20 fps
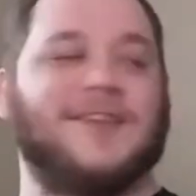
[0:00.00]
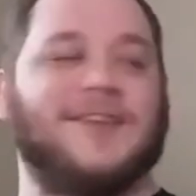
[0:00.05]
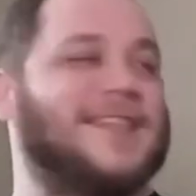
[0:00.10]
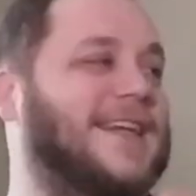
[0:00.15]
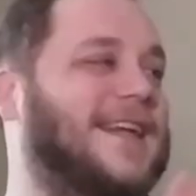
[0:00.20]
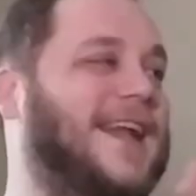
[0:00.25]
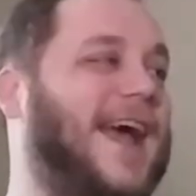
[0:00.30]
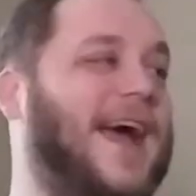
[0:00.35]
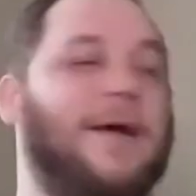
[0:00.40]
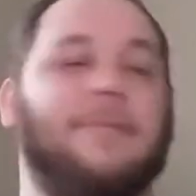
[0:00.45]
there's
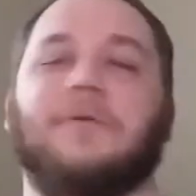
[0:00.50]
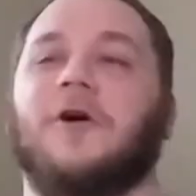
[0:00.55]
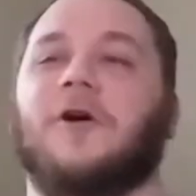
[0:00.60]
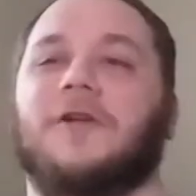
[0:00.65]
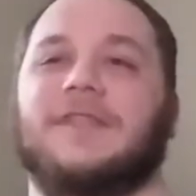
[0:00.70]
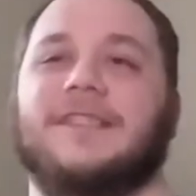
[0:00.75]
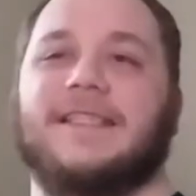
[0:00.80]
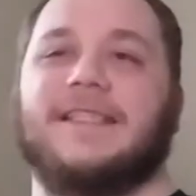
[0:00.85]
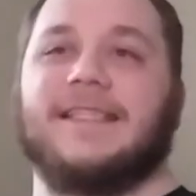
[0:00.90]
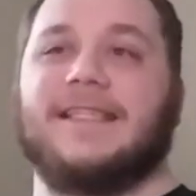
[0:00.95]
an app
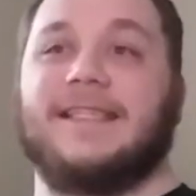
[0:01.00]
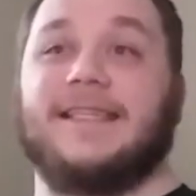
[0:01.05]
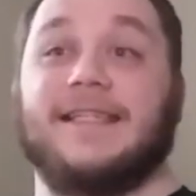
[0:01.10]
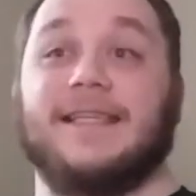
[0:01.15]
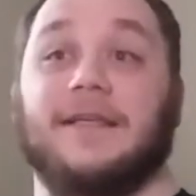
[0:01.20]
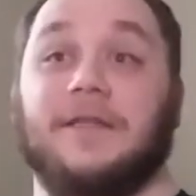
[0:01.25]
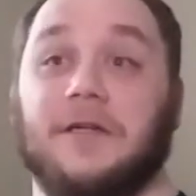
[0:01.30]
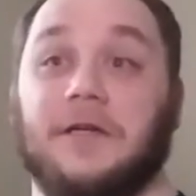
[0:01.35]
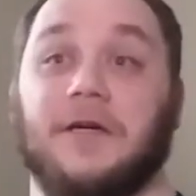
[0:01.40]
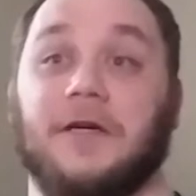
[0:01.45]
called
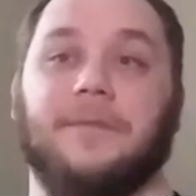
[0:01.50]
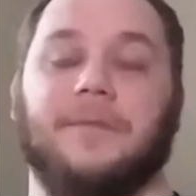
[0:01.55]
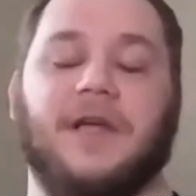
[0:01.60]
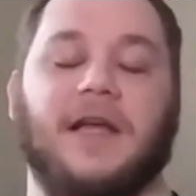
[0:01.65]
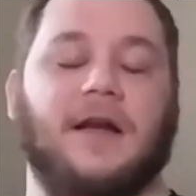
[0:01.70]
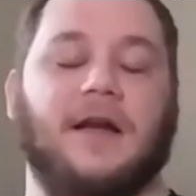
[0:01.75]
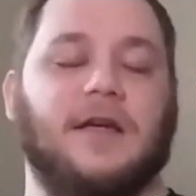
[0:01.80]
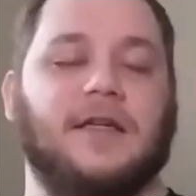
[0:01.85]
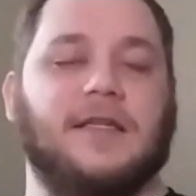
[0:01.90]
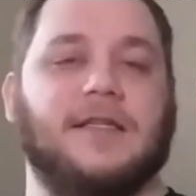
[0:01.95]
Distiller,
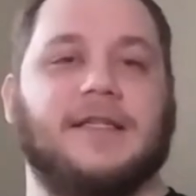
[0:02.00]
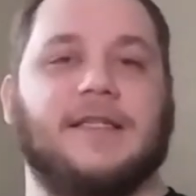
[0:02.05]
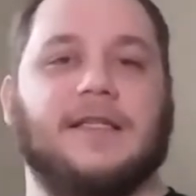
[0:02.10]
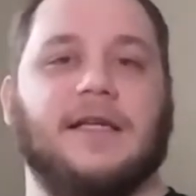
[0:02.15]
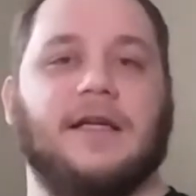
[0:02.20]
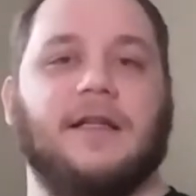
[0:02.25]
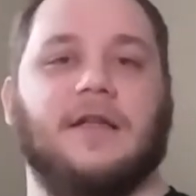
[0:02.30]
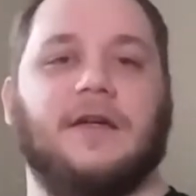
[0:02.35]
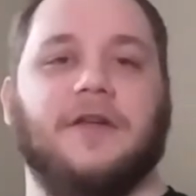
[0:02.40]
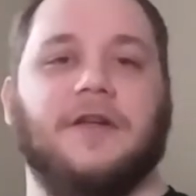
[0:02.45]
and on mm-hmm.
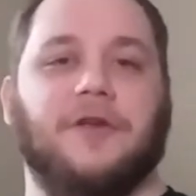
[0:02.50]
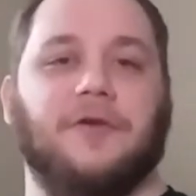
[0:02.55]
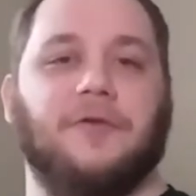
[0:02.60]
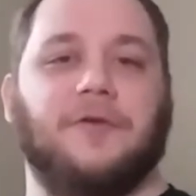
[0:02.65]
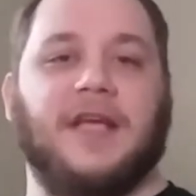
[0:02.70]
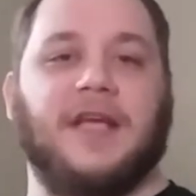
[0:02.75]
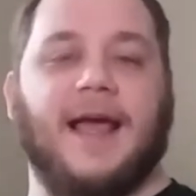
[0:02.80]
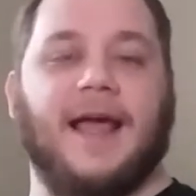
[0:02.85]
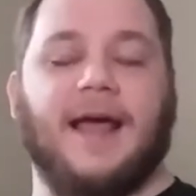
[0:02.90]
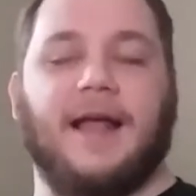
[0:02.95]
Distiller you
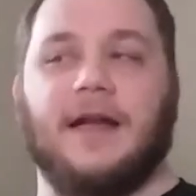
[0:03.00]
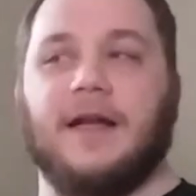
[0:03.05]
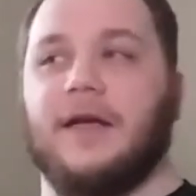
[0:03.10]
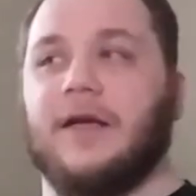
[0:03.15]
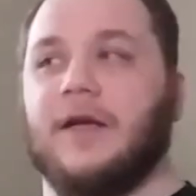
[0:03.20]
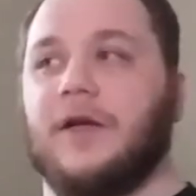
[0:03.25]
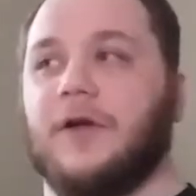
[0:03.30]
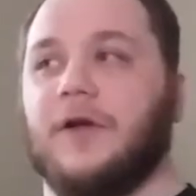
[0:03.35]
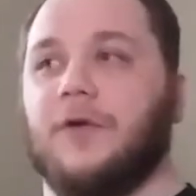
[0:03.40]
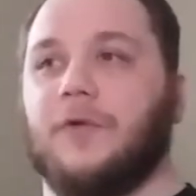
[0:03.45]
can
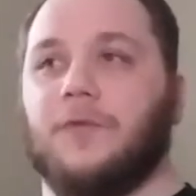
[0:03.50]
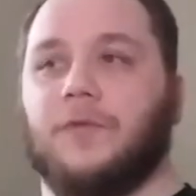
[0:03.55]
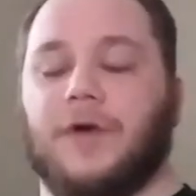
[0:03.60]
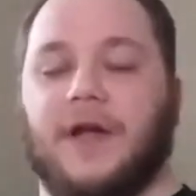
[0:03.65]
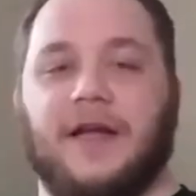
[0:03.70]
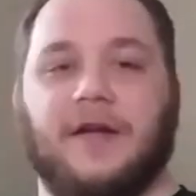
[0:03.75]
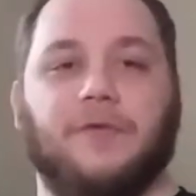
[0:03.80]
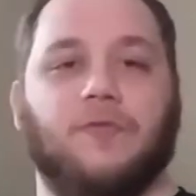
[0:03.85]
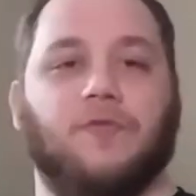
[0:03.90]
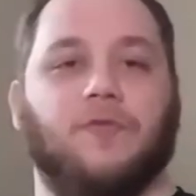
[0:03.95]

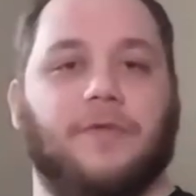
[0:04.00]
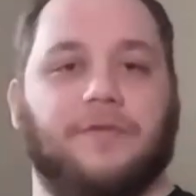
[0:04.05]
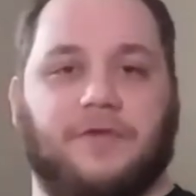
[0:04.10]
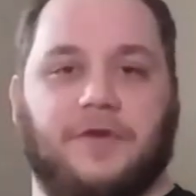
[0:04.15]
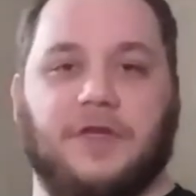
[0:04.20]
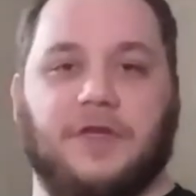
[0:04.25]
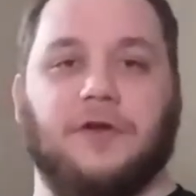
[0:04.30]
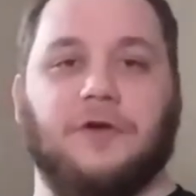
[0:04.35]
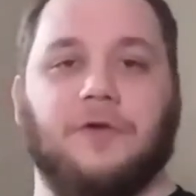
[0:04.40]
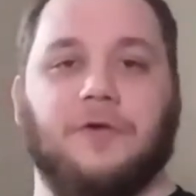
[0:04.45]
rate and
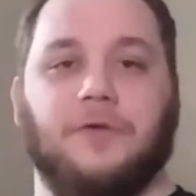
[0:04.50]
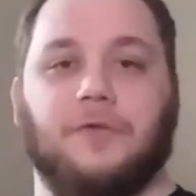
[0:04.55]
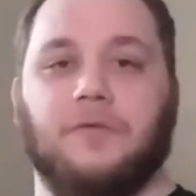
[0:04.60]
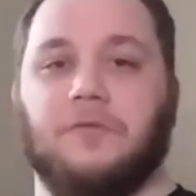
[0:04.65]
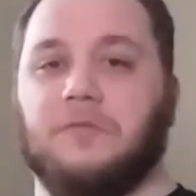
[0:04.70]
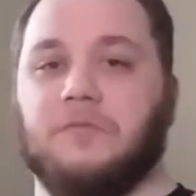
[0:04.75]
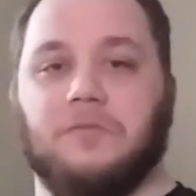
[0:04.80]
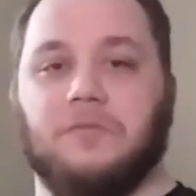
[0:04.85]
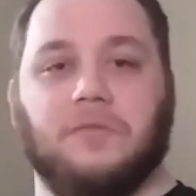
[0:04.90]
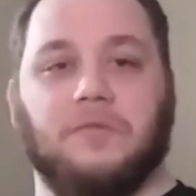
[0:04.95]

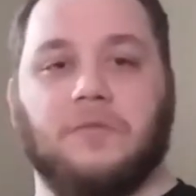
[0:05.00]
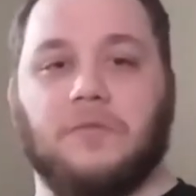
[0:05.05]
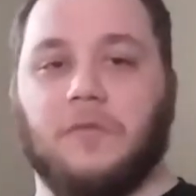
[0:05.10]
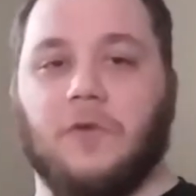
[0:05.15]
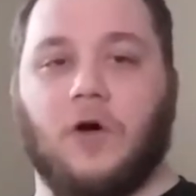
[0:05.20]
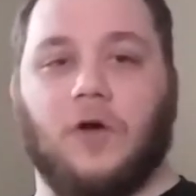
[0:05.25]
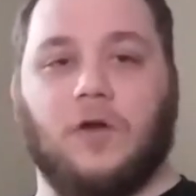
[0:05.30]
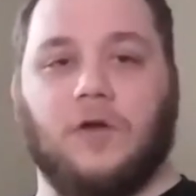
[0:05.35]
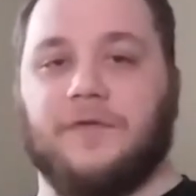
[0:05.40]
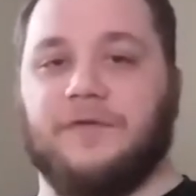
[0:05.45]
review
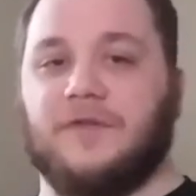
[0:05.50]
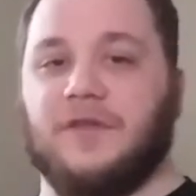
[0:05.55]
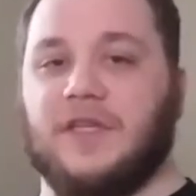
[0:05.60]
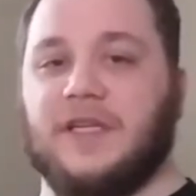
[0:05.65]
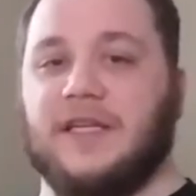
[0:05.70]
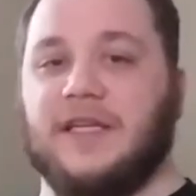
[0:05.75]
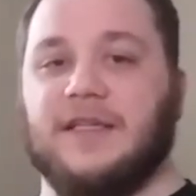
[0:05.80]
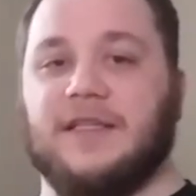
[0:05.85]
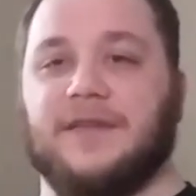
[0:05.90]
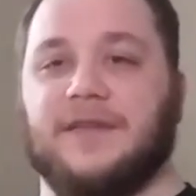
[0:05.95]
all of
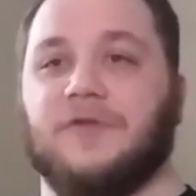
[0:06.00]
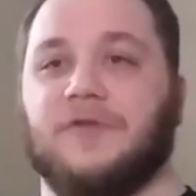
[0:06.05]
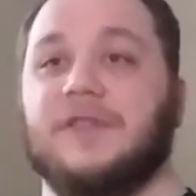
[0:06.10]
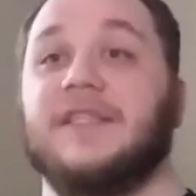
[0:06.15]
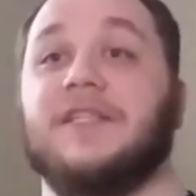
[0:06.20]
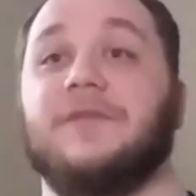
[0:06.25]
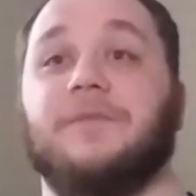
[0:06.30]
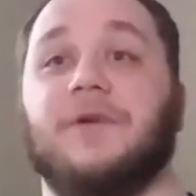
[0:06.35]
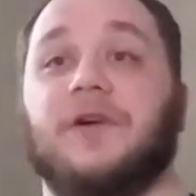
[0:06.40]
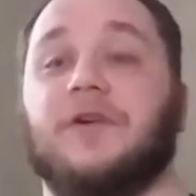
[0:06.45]
the
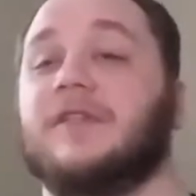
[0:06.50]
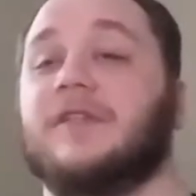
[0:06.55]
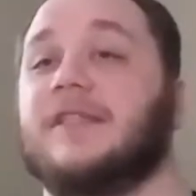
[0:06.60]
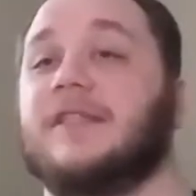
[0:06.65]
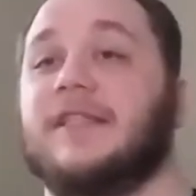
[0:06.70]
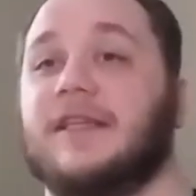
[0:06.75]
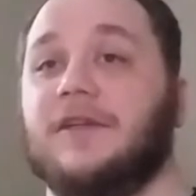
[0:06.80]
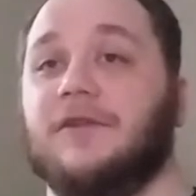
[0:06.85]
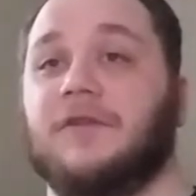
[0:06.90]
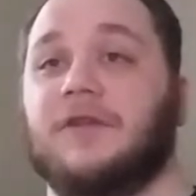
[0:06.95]
different
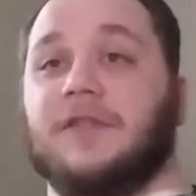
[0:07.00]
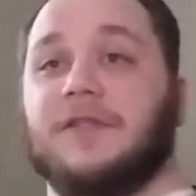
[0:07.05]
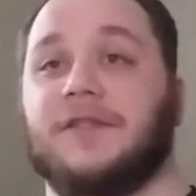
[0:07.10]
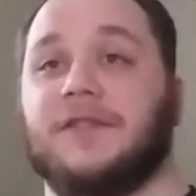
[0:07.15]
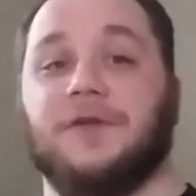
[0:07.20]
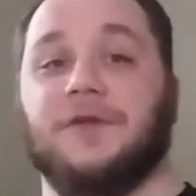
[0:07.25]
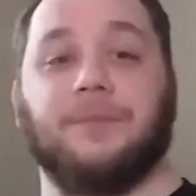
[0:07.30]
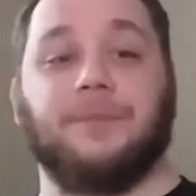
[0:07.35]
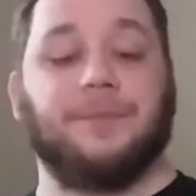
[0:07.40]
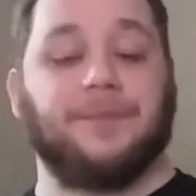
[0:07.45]
spirits that you
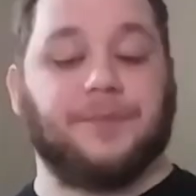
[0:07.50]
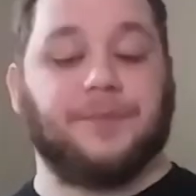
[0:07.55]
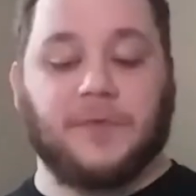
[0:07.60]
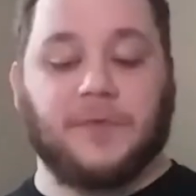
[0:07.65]
consume.